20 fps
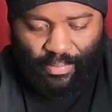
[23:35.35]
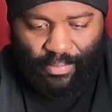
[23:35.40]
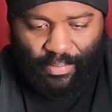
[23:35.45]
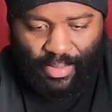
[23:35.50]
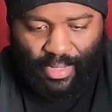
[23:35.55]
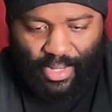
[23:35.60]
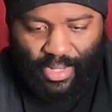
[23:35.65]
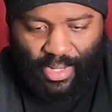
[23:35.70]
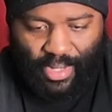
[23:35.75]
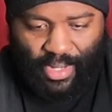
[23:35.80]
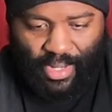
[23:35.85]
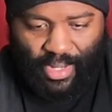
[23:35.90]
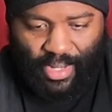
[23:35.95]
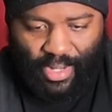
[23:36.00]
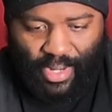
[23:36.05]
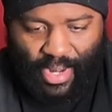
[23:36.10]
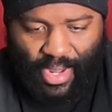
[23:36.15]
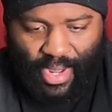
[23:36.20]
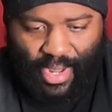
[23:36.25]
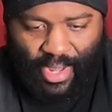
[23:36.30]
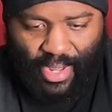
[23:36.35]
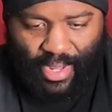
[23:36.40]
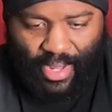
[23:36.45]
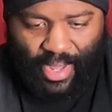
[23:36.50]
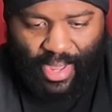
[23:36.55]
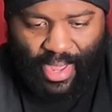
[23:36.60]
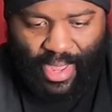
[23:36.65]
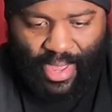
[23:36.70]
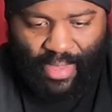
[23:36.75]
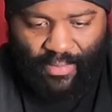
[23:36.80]
But I
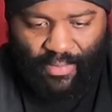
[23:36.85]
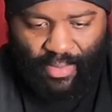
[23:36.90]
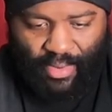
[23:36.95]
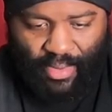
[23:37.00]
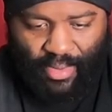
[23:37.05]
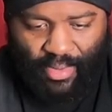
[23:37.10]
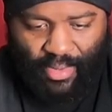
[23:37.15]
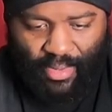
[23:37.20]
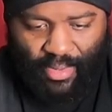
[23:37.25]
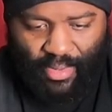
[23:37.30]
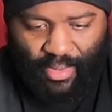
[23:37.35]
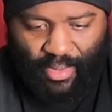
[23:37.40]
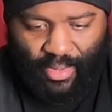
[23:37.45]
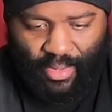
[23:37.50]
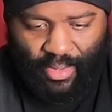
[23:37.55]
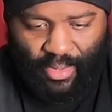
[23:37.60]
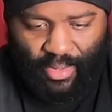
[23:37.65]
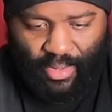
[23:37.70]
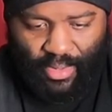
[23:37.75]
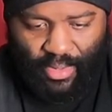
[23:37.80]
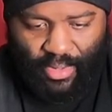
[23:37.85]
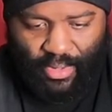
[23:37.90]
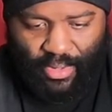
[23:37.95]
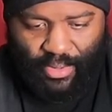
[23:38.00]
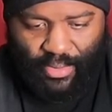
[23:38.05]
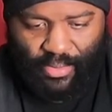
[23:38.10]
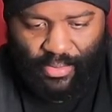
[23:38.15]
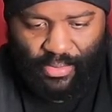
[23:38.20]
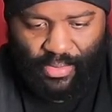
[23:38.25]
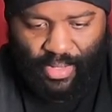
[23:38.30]
haven't
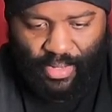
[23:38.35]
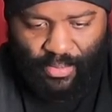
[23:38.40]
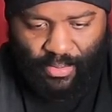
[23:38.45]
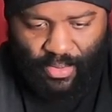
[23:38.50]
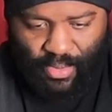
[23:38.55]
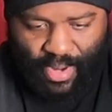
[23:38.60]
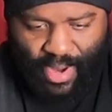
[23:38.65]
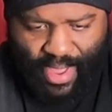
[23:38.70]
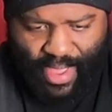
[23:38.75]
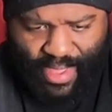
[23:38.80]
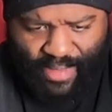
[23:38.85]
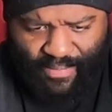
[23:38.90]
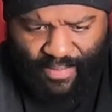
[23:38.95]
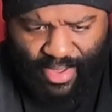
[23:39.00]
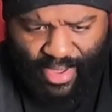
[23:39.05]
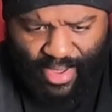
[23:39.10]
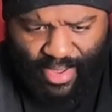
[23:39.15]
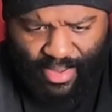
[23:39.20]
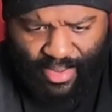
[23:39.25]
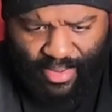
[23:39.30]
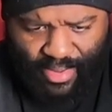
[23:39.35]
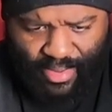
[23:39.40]
used them, or have I?